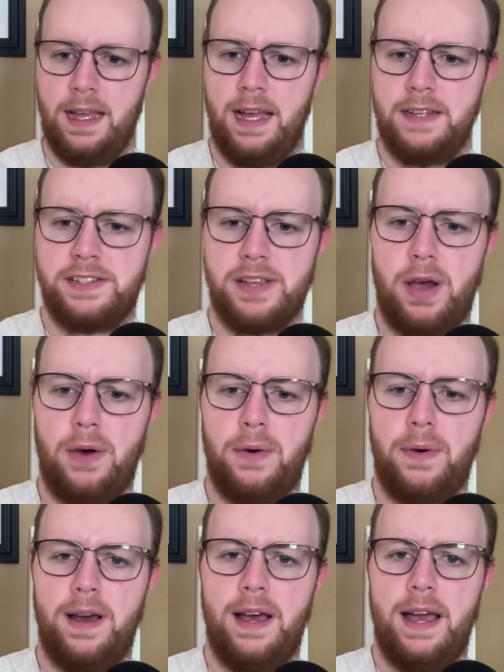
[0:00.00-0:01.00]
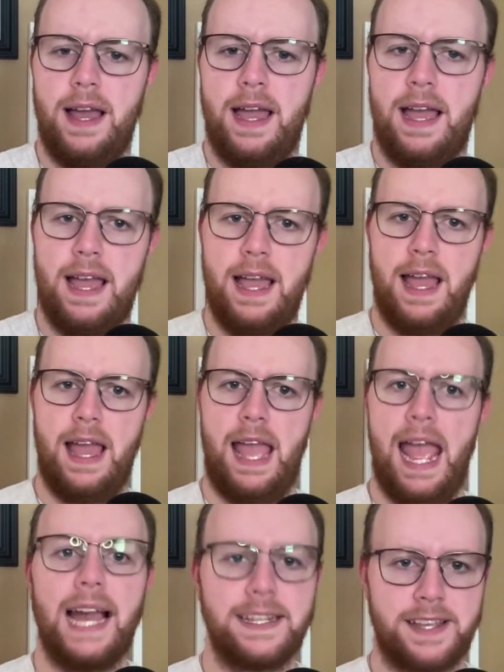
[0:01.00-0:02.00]
So
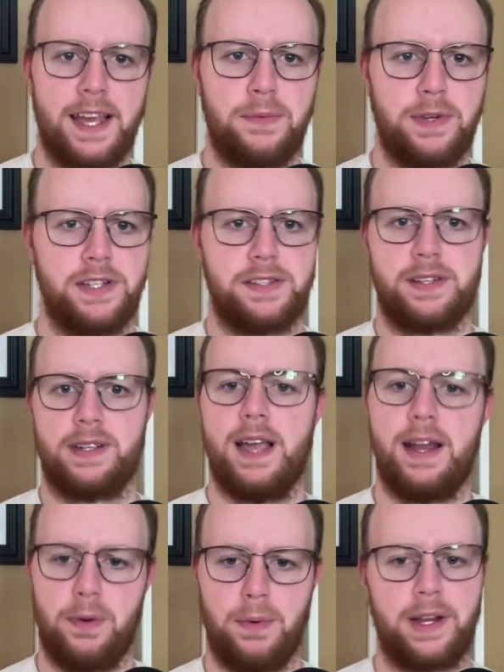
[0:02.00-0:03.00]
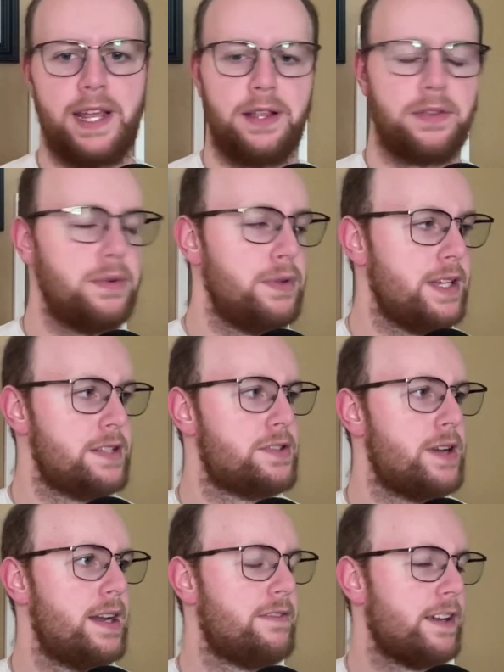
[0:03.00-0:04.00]
as I was kind of working through this,
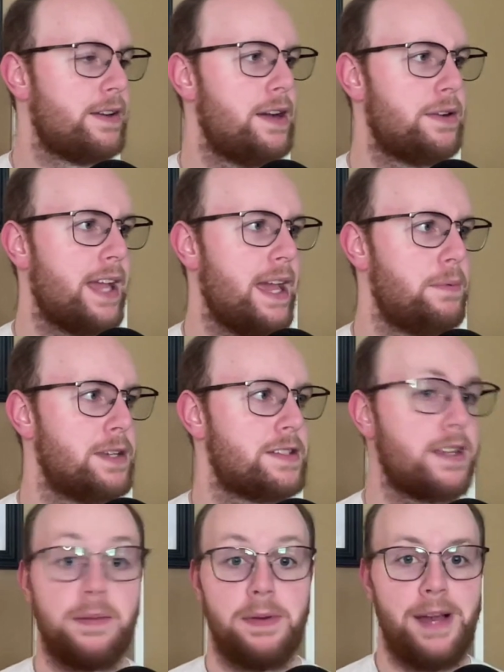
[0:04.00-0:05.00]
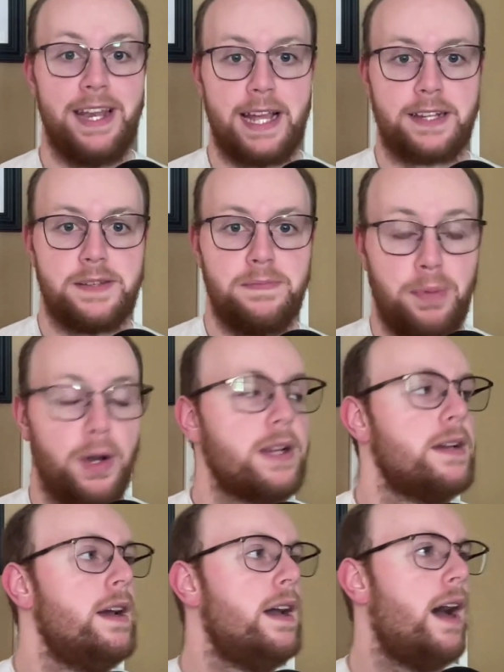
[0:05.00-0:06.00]
trying to figure out, okay, what's going to be my next
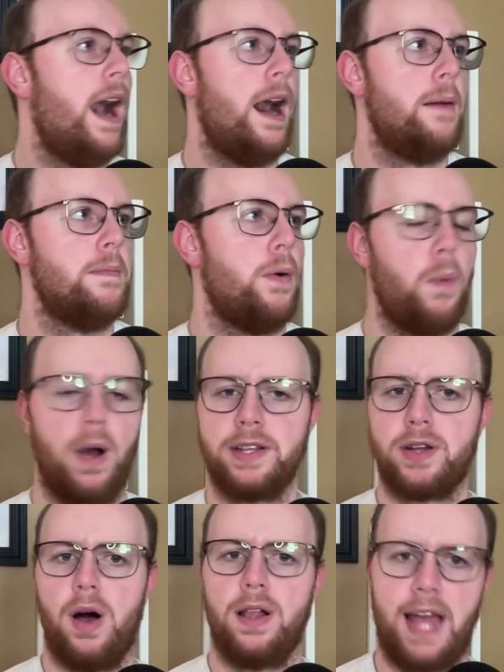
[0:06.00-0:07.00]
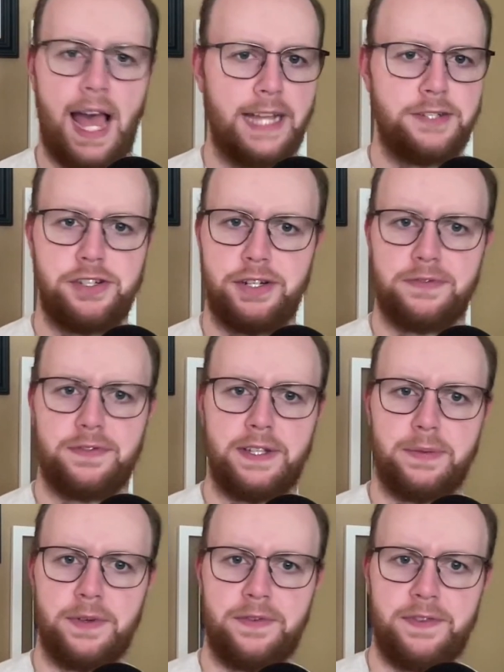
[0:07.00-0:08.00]
book, one called I
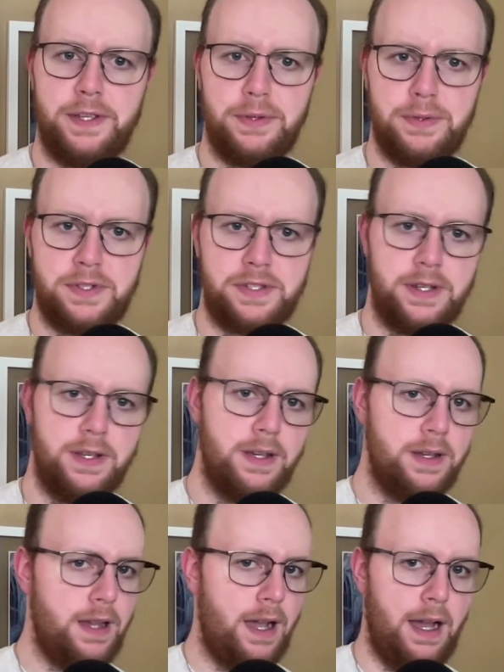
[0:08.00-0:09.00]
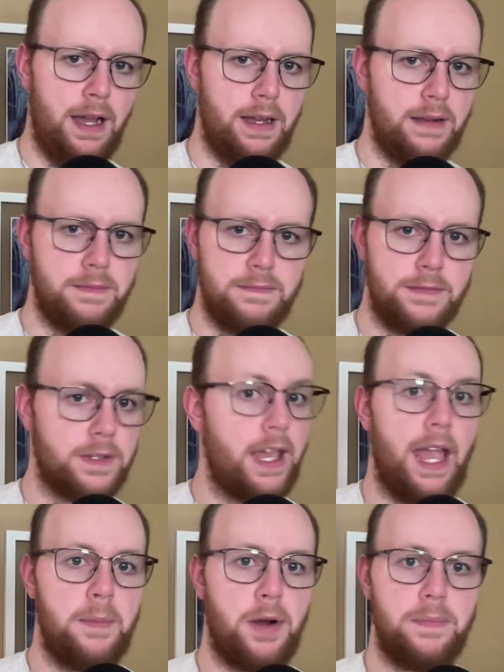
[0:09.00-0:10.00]
Cheerfully Refuse
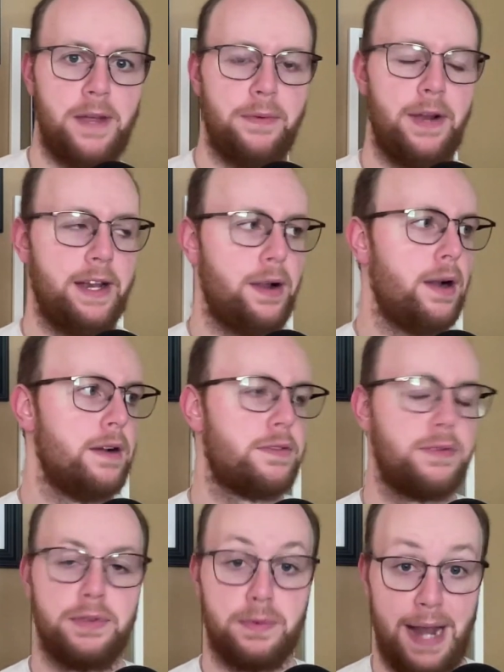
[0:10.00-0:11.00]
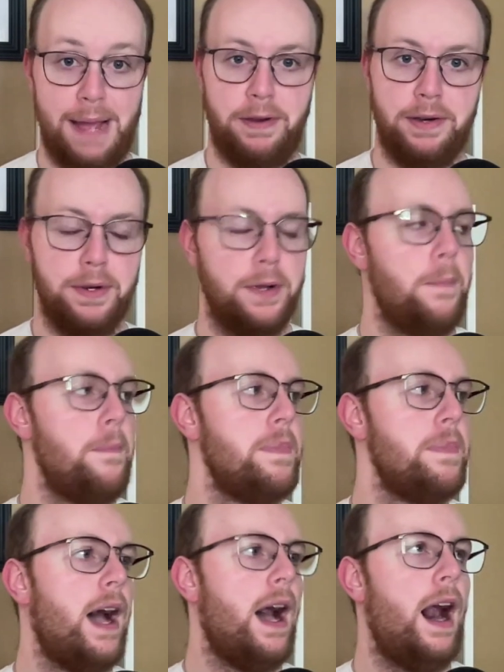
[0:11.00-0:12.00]
came on my radar through the Rabbit Room,
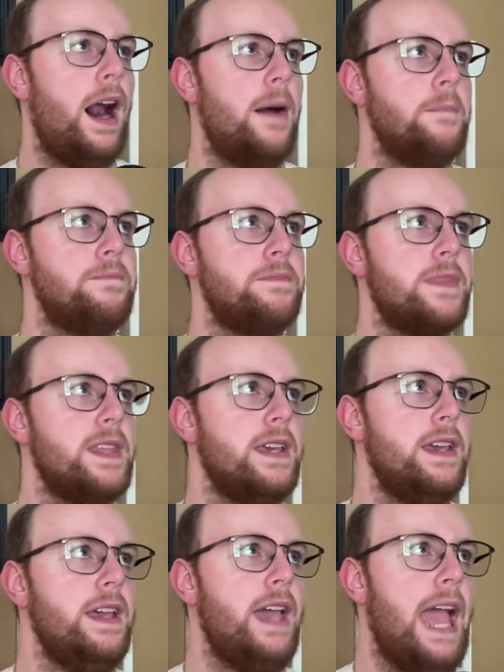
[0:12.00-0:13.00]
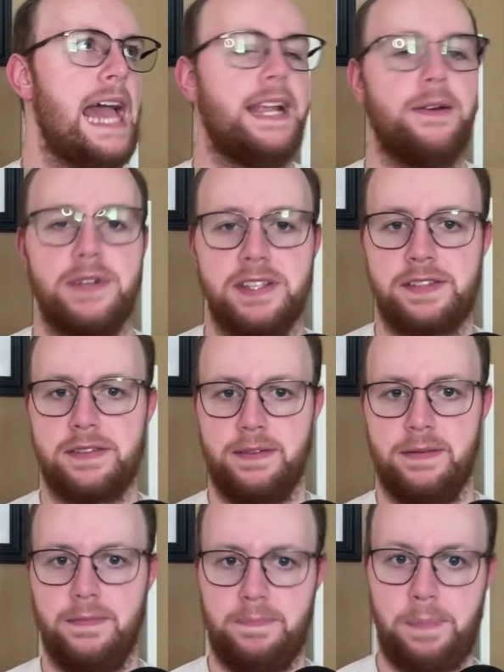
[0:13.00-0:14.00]
and it was
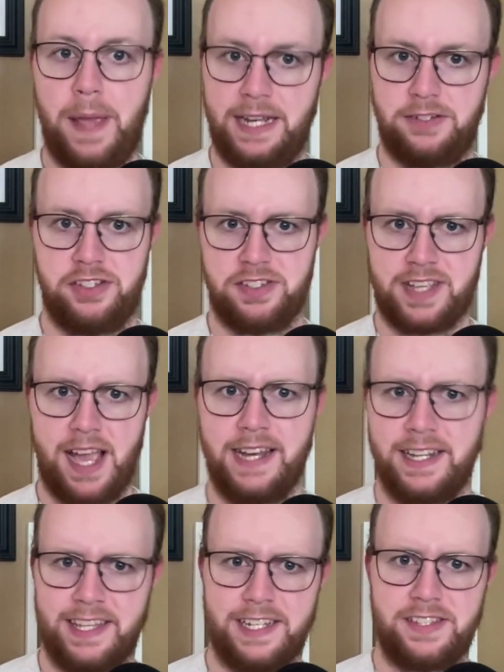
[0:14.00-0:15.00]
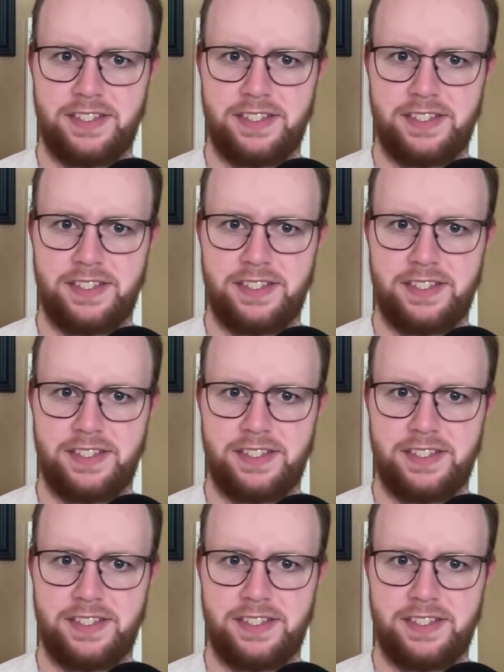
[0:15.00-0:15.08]
pitched as kind of this